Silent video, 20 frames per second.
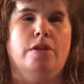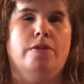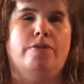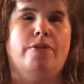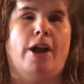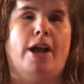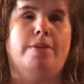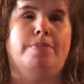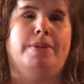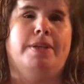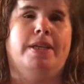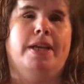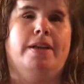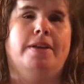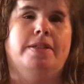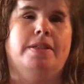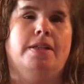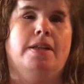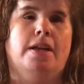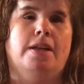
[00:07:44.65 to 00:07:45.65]
fried
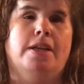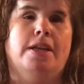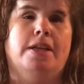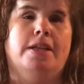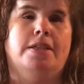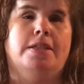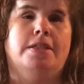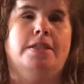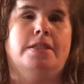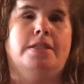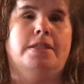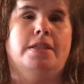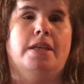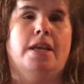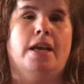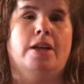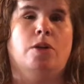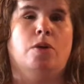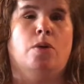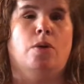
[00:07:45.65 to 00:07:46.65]
potatoes and onions,
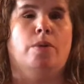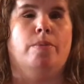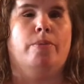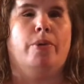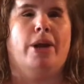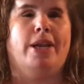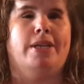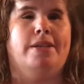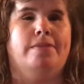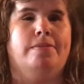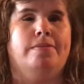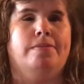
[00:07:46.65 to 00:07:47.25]
and cornbread.